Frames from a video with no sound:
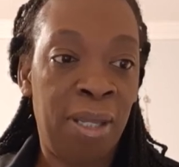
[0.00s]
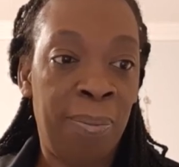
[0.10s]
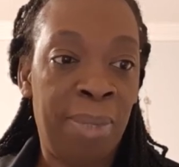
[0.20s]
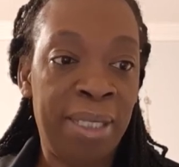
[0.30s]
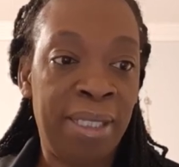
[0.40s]

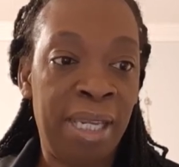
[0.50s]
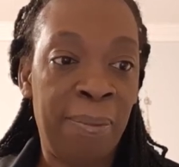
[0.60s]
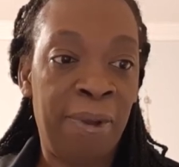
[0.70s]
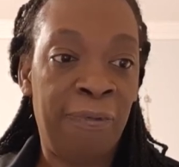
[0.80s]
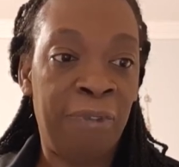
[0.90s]
Bless the
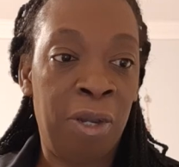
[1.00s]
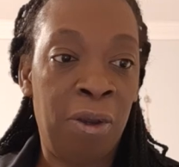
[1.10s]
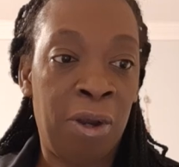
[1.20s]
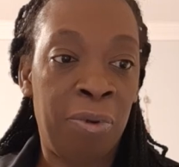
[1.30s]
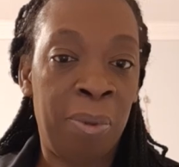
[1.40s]
name of the
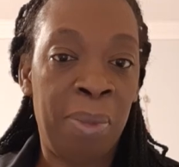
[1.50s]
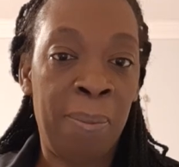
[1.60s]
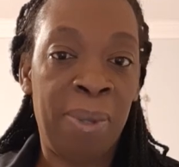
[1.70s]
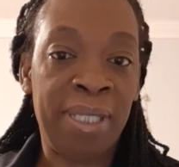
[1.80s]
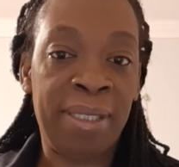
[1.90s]
Lord.
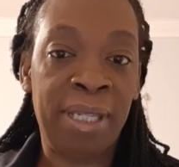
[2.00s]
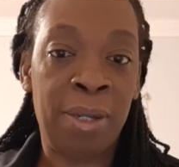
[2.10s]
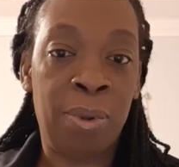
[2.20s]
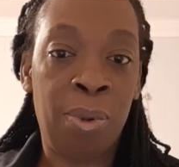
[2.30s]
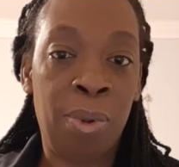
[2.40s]
Remember,
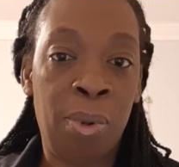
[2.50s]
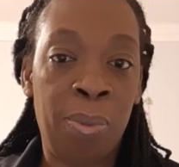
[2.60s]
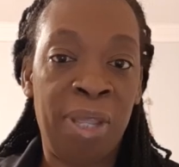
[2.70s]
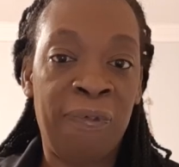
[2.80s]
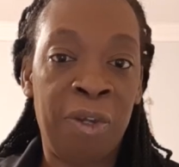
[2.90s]
stay
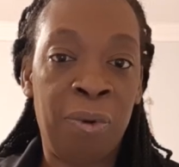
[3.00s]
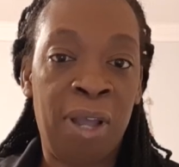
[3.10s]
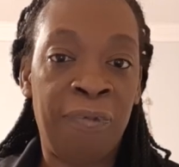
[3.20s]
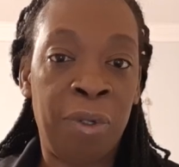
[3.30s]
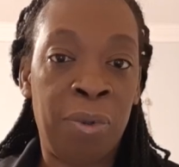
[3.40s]
home if you don't
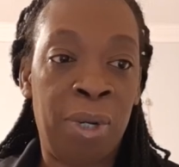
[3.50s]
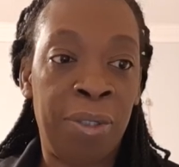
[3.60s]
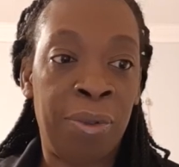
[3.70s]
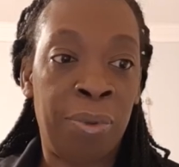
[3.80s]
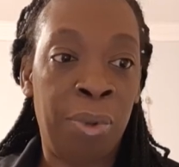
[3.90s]
have to go
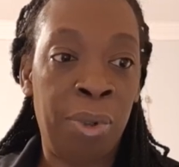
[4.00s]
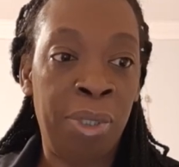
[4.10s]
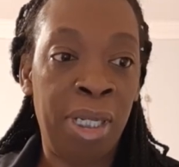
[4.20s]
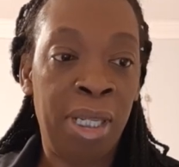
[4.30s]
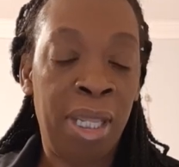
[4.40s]
on the
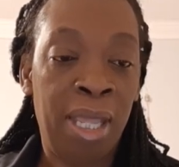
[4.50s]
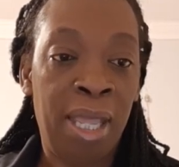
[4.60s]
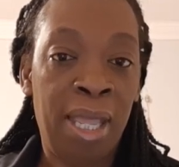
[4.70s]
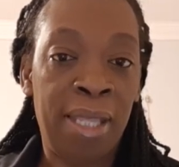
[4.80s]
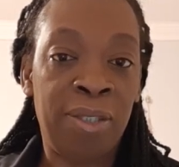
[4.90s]
road.
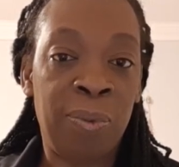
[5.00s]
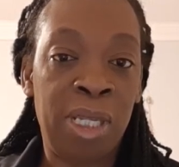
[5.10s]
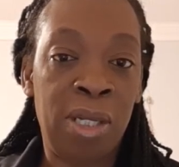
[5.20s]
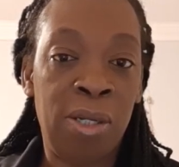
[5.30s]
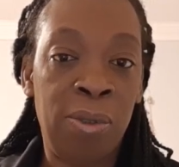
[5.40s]
As
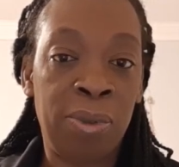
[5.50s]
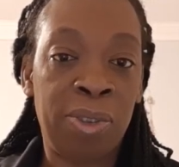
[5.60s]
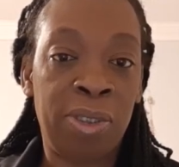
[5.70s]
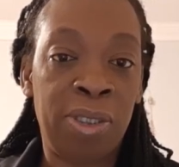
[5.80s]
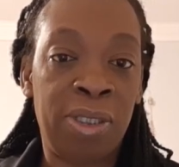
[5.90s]
we
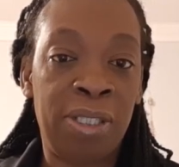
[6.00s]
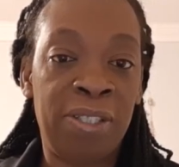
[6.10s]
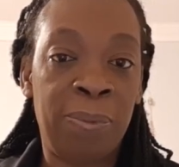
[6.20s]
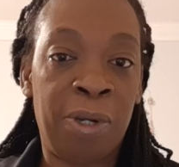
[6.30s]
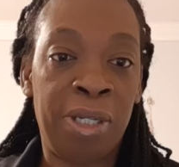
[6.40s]
looked
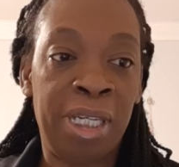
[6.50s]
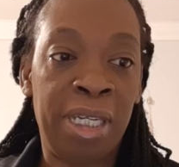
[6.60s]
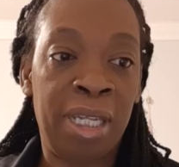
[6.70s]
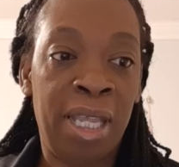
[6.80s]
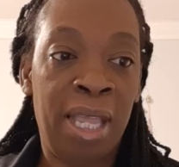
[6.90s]
this
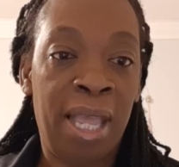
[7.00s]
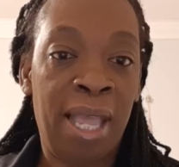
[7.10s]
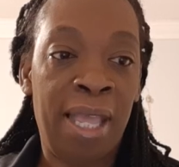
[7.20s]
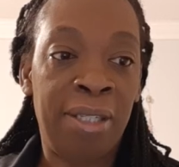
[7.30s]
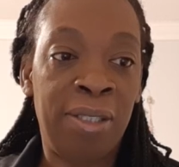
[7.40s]
morning,
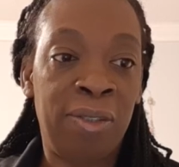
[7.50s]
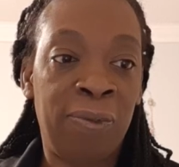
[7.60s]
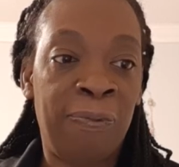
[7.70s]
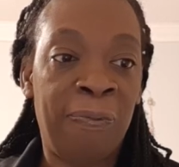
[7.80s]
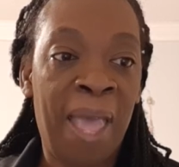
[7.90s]
and
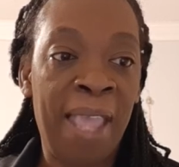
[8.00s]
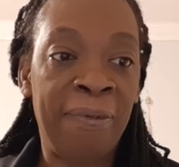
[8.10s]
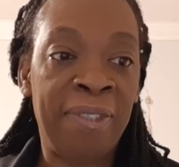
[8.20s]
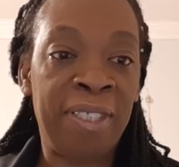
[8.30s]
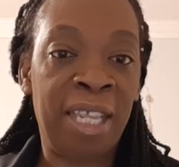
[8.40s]
five
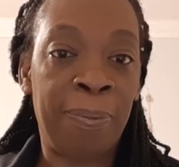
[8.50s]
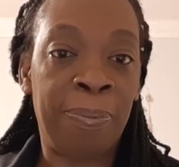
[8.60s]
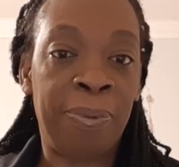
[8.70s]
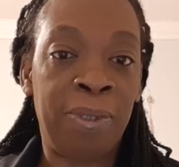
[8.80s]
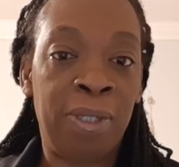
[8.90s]

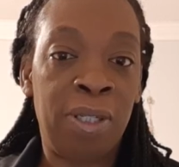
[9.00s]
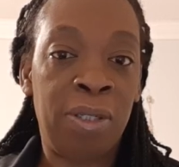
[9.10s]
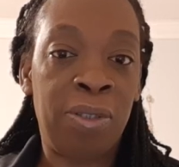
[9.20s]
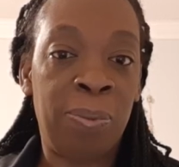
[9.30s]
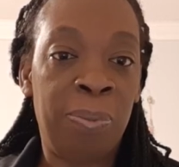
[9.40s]
steps
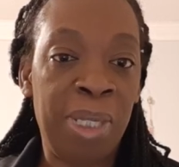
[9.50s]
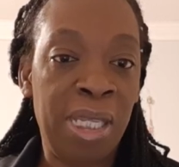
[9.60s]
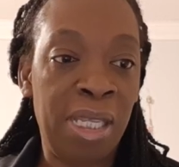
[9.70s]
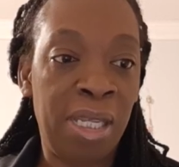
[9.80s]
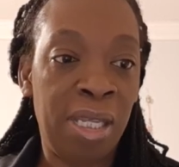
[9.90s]
to
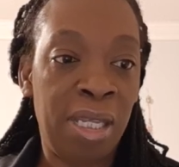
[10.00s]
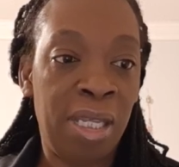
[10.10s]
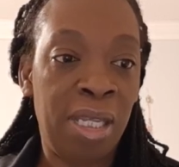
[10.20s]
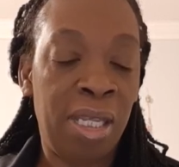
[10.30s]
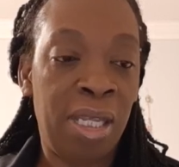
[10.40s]
be
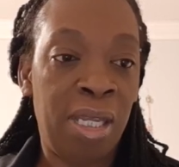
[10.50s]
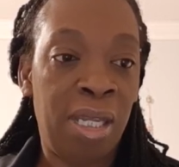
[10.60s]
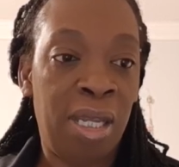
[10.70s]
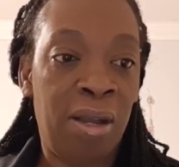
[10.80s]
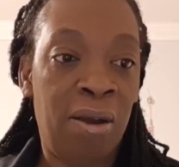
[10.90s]

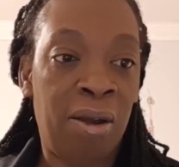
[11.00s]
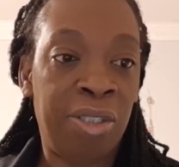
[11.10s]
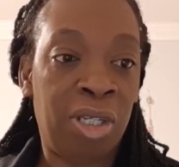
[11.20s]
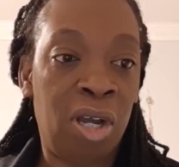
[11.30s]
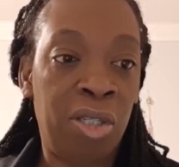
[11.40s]
or
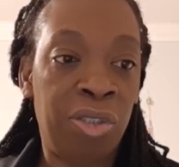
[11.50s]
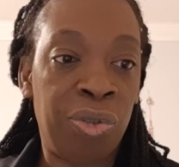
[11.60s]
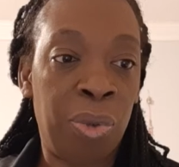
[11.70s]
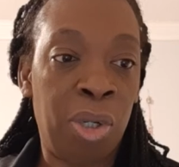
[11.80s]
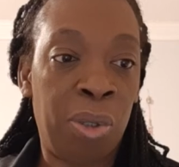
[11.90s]
to
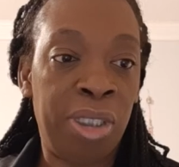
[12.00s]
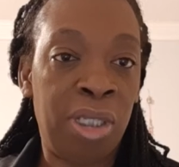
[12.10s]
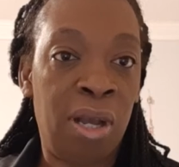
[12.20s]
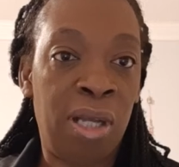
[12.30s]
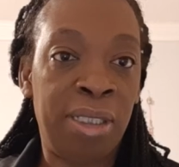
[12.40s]
control our
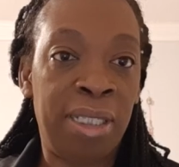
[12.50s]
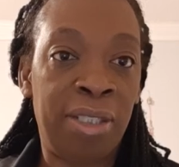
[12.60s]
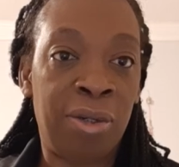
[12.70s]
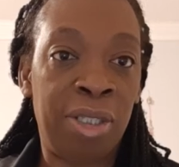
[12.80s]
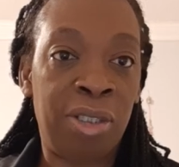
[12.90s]
thought,
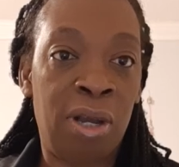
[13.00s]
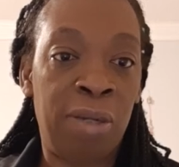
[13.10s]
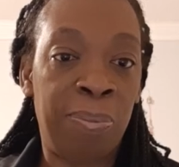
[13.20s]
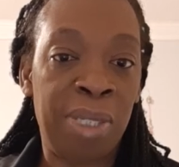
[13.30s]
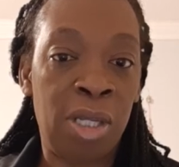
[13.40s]
let our
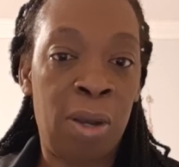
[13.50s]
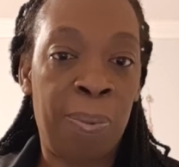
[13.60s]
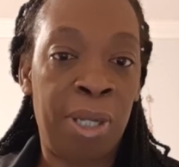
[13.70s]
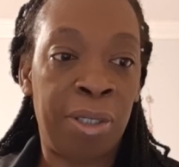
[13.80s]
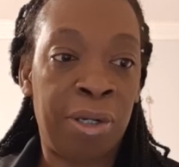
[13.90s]
thought be
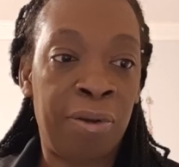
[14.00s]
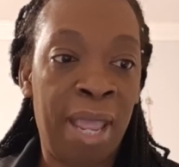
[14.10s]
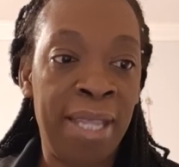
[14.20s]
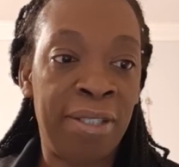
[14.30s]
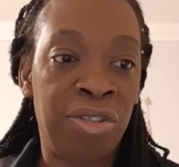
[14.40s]
upon
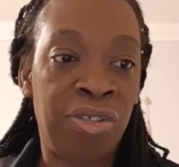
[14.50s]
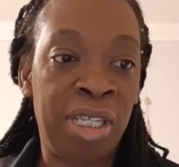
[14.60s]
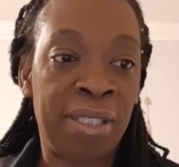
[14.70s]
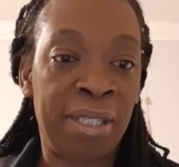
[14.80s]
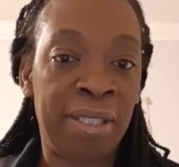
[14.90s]
Christ
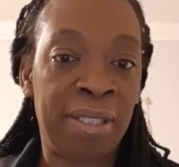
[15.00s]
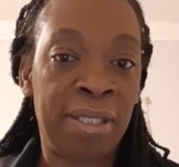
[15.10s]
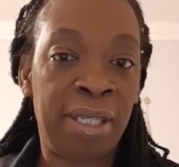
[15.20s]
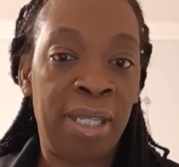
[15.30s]
Jesus.